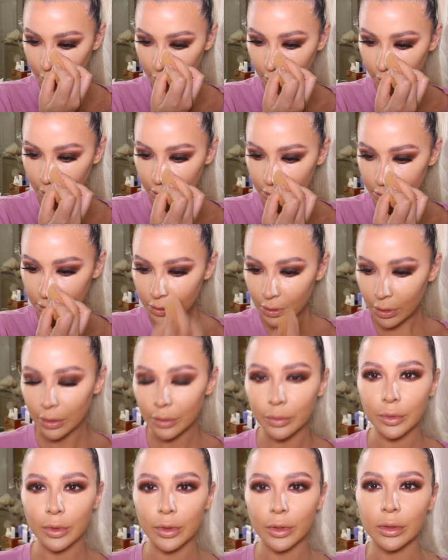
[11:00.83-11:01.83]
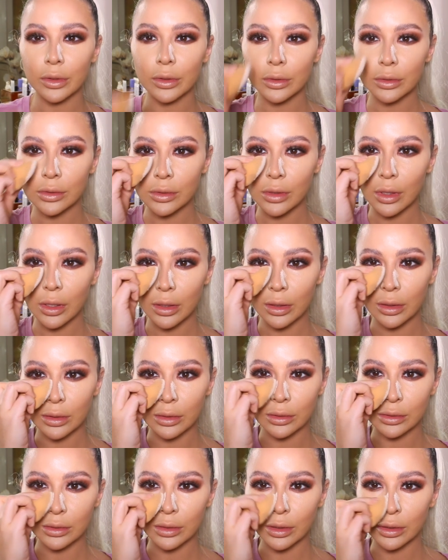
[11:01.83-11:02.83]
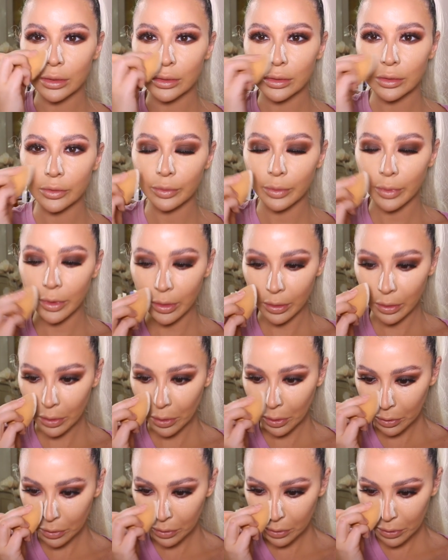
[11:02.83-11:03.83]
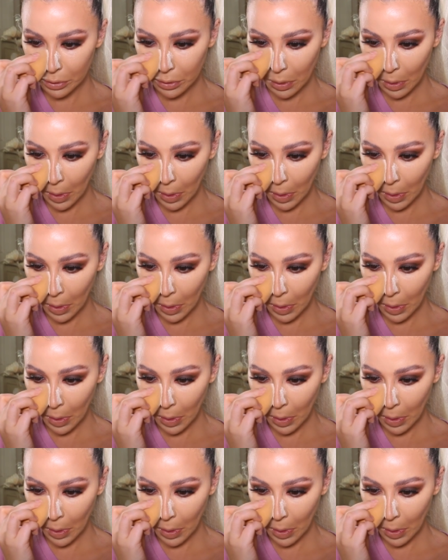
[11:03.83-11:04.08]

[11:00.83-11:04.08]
I'm going to start with setting the sides of my nose